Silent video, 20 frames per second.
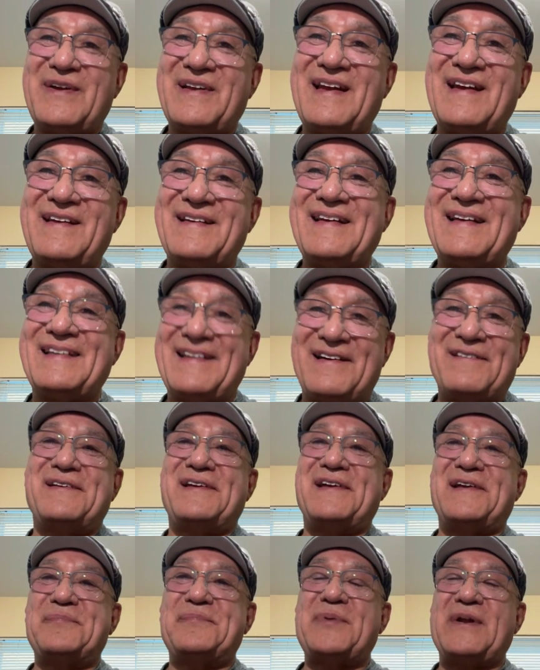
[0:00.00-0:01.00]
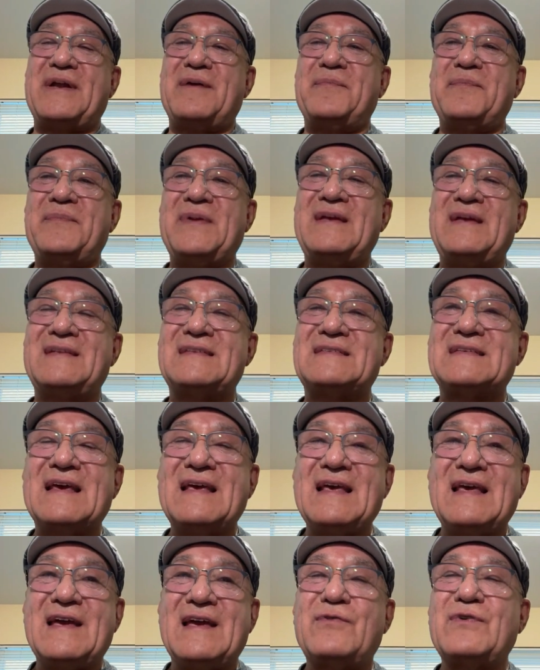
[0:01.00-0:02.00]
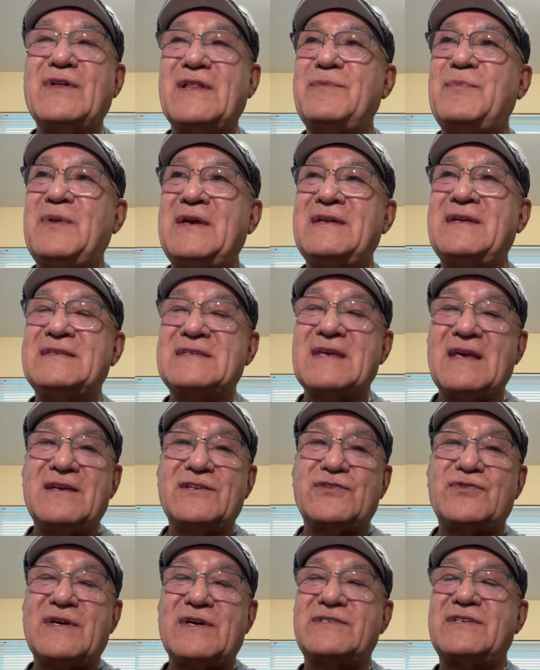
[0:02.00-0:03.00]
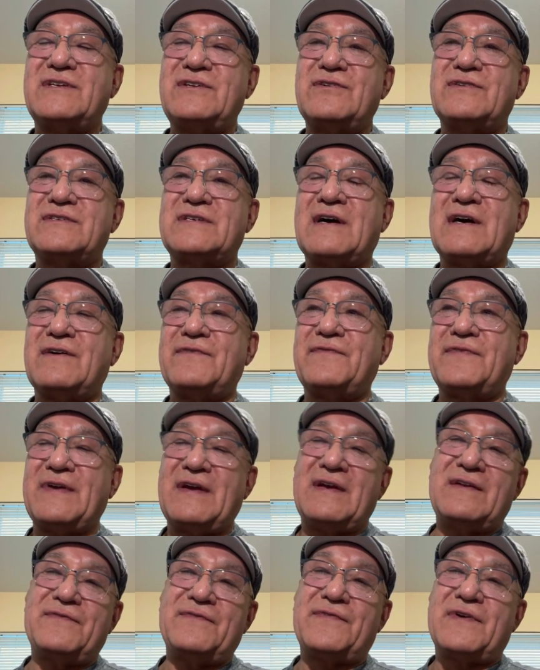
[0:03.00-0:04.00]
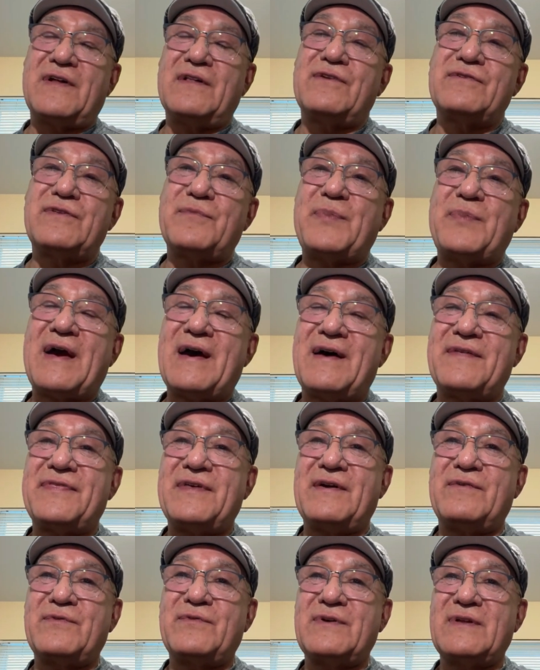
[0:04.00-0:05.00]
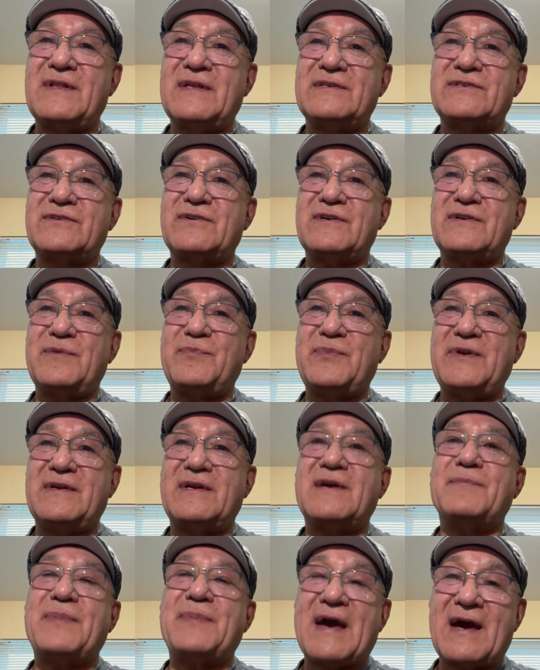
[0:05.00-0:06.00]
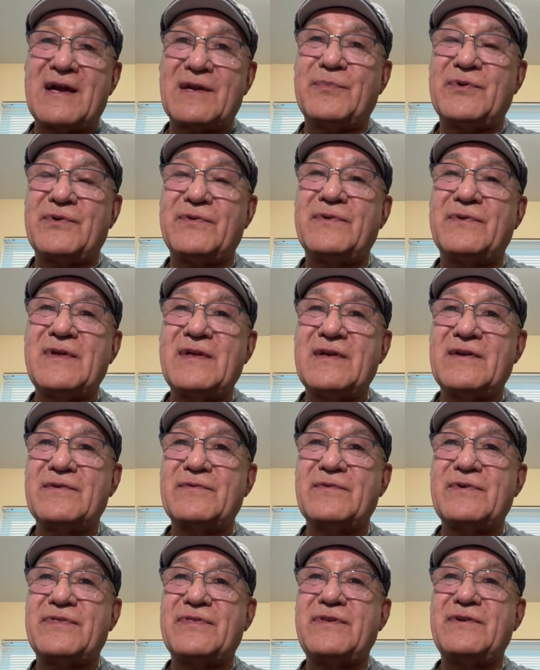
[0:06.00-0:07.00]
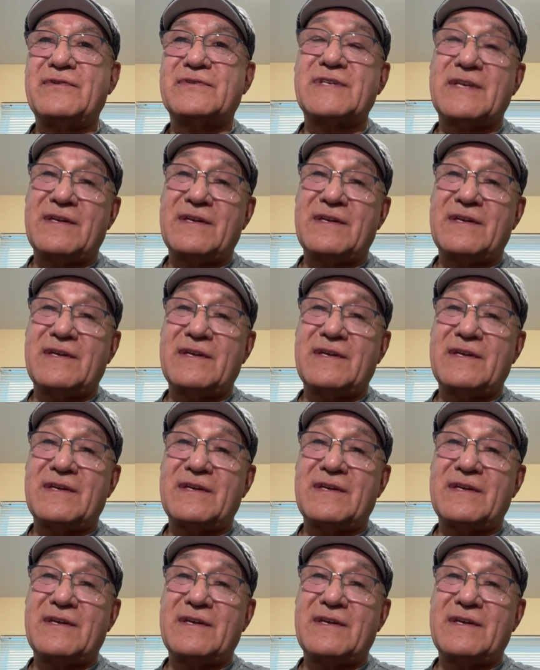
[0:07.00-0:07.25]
bit arrogant, but it really means trust in yourself and follow the path that really is going to be compatible with your